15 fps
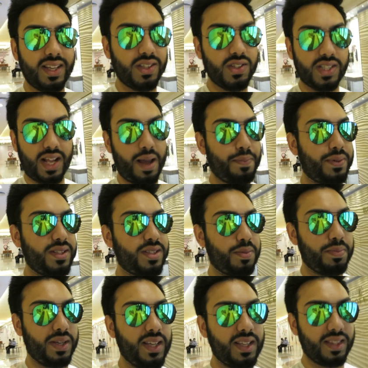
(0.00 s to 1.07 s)
It just happened to
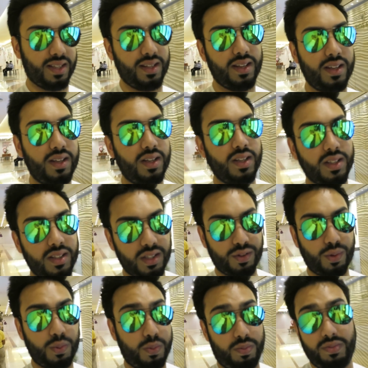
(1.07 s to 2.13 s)
be that
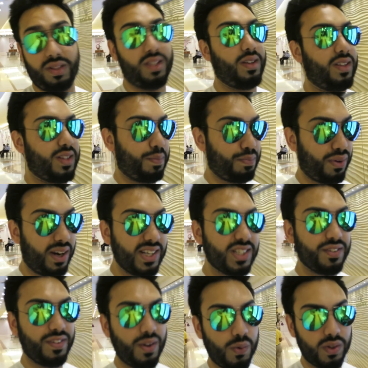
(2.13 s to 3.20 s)
the, the
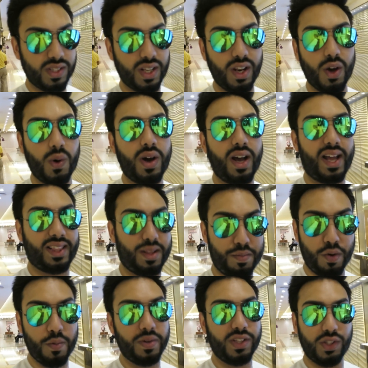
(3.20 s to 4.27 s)
price of it was lower at the
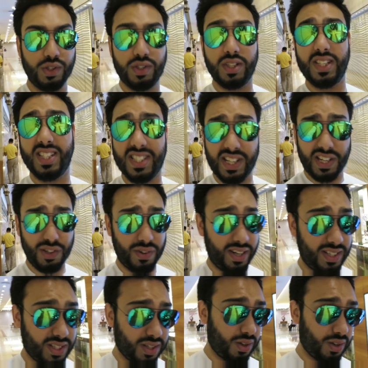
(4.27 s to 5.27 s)
moment due to the exchange rate.